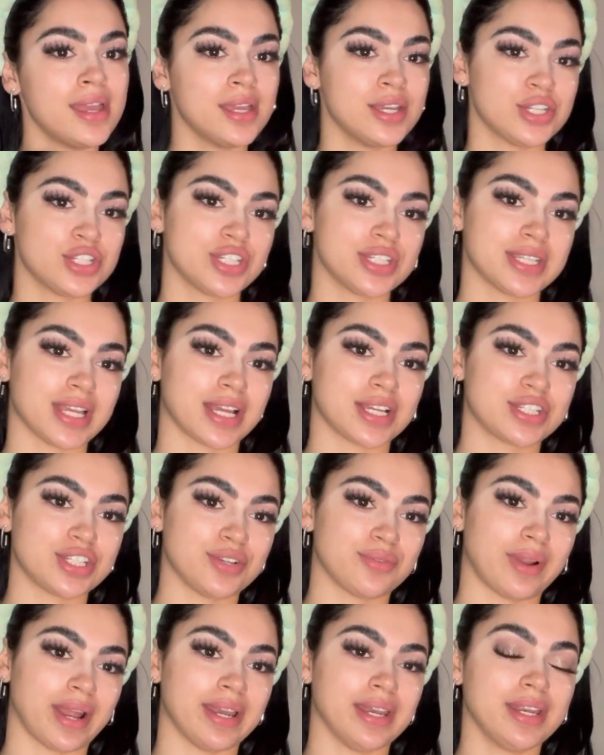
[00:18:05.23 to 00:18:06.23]
She's actually
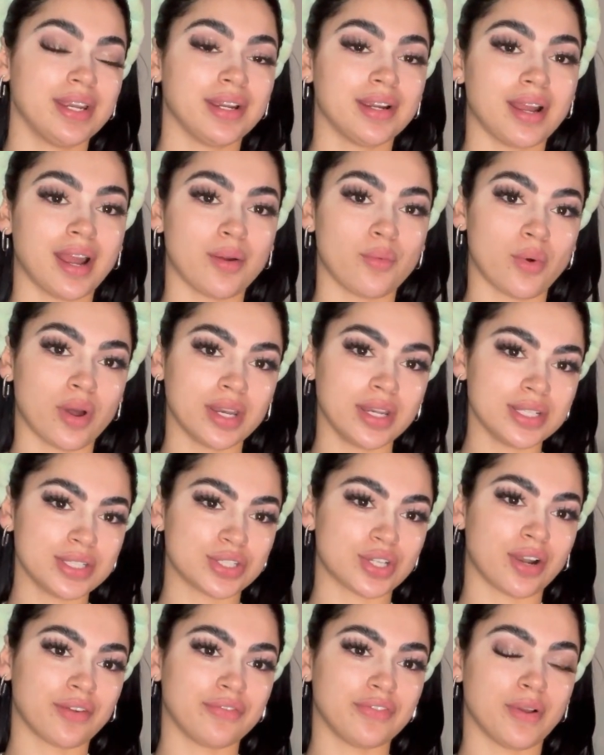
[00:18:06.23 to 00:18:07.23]
right here. I want to
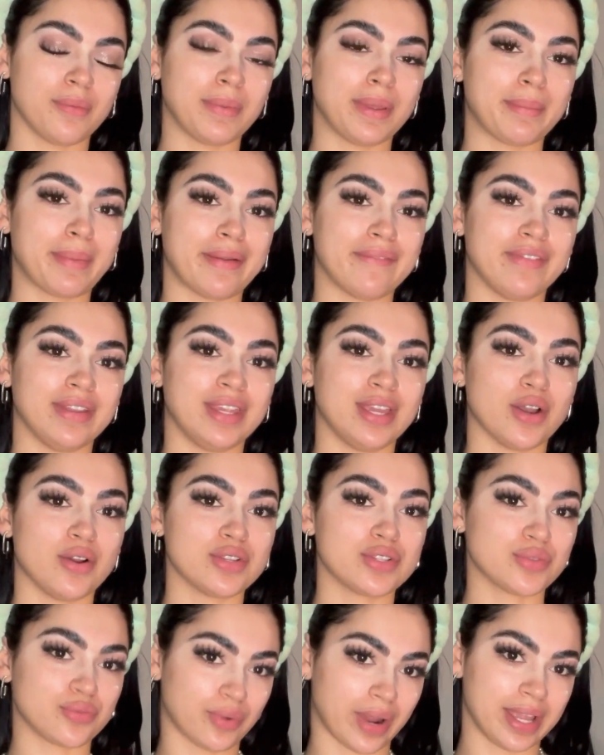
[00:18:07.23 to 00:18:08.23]
start filming my
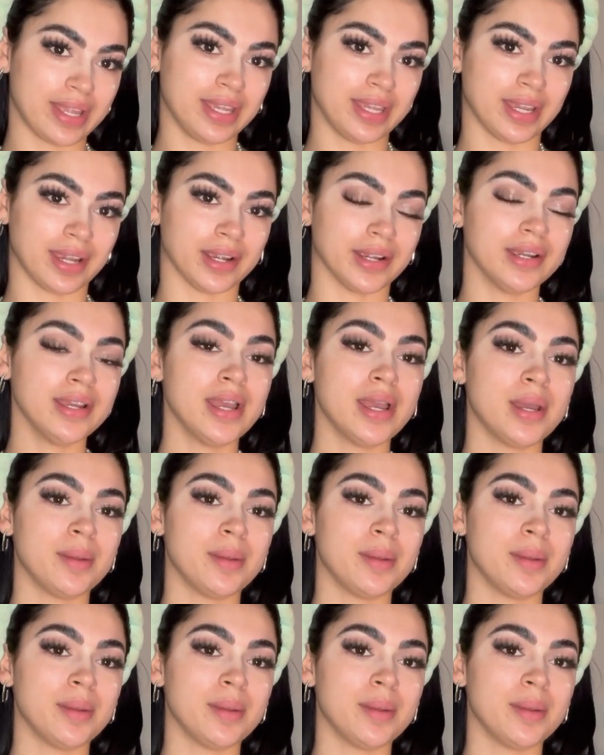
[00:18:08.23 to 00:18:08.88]
videos right here